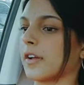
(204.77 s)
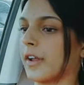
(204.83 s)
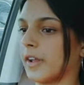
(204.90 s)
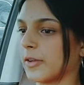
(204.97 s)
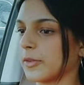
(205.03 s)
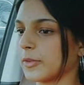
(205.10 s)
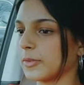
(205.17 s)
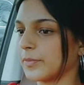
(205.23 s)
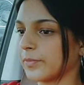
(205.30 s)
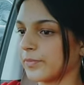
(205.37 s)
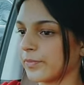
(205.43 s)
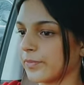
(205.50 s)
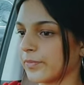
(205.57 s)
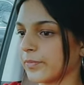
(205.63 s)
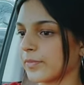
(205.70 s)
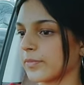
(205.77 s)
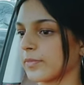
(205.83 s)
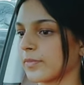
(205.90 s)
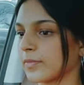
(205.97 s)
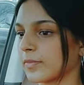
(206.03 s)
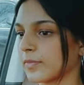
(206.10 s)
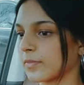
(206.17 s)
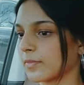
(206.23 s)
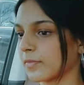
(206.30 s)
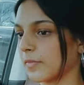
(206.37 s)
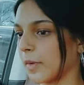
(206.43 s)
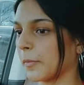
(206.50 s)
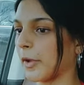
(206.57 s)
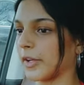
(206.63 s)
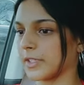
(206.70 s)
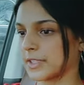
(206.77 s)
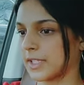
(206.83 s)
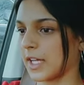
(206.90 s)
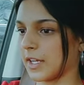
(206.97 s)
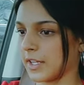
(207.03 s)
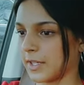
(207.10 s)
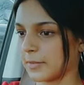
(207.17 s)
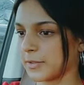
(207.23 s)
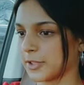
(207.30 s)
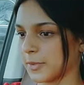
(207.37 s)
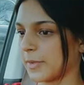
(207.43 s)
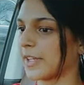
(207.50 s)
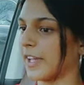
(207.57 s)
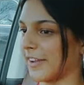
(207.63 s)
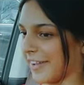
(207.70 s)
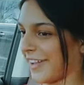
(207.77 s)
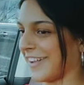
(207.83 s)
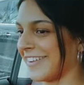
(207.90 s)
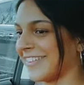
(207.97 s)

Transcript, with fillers: Okay, okay. Moving into that lane, I'm assuming. Yeah, okay.